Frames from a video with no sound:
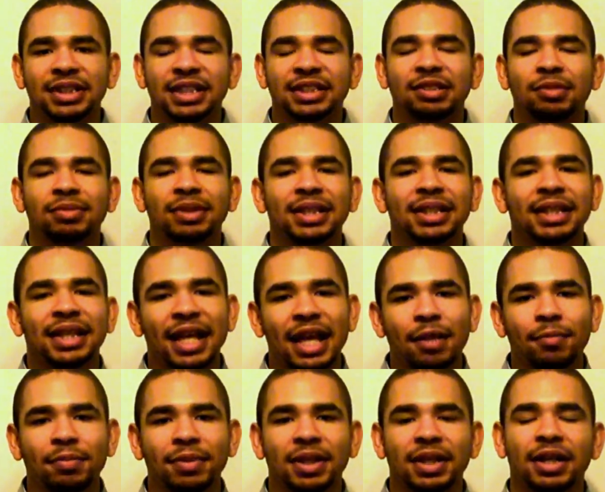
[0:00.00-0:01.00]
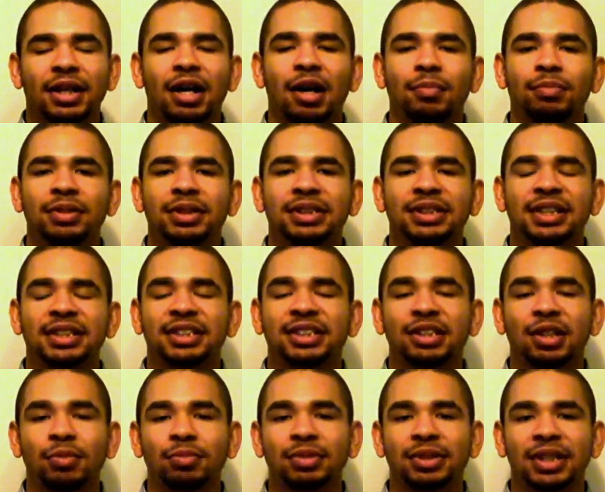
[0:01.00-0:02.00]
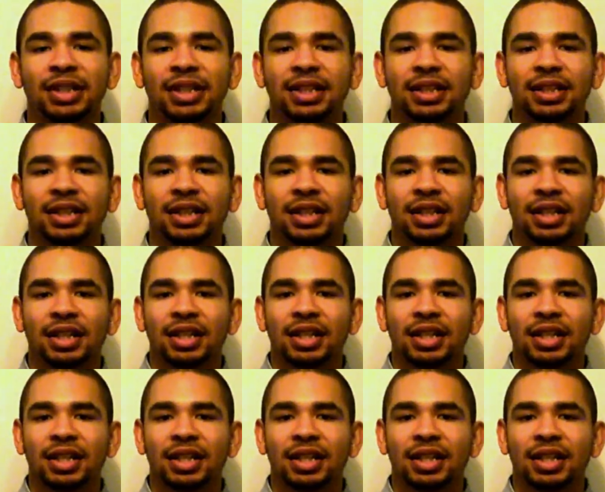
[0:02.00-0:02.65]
that something can't be accomplished, that something